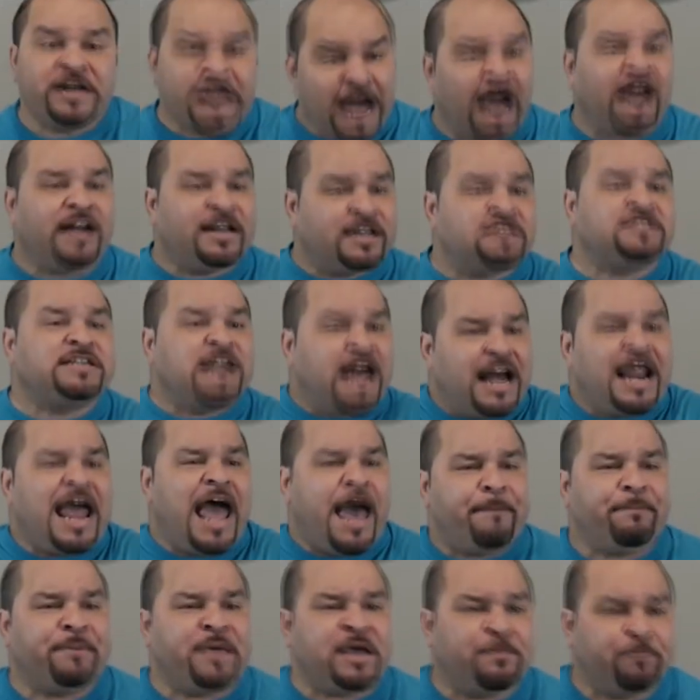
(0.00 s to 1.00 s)
God is not
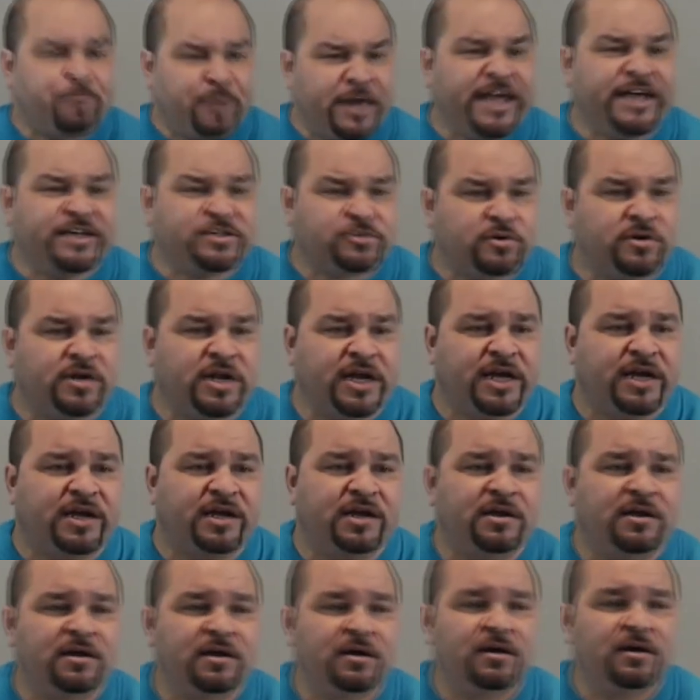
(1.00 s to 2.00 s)
happy and pleased with
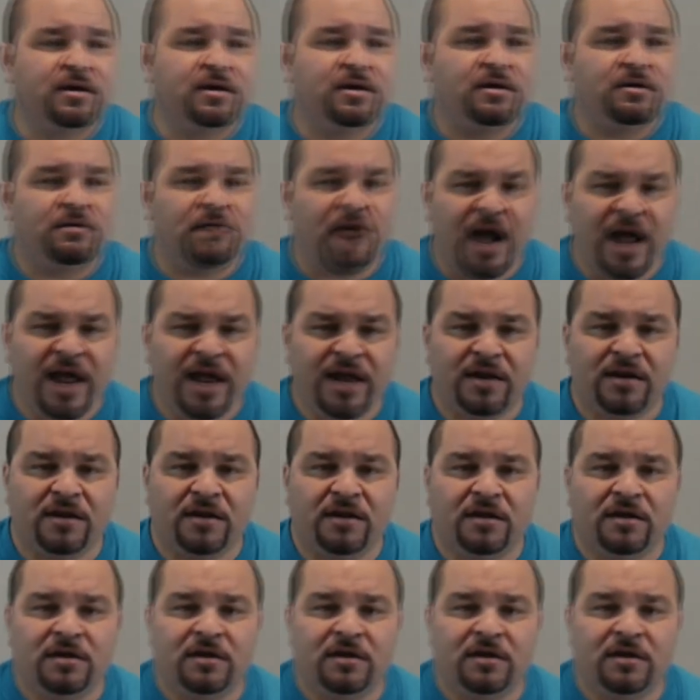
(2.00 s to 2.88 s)
it. Right?